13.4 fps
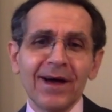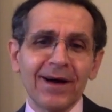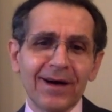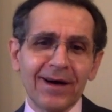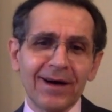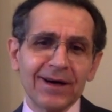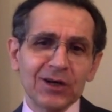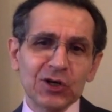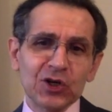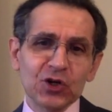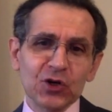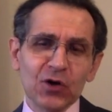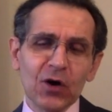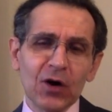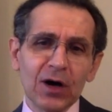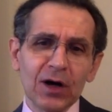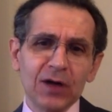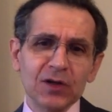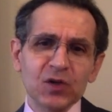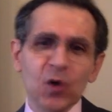uh, uh,
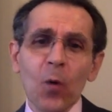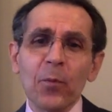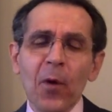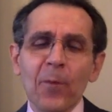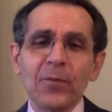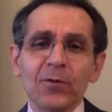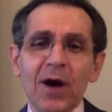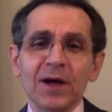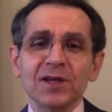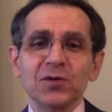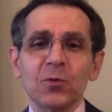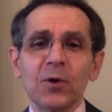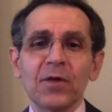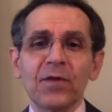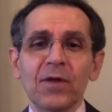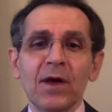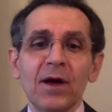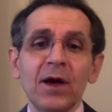uh soap operas with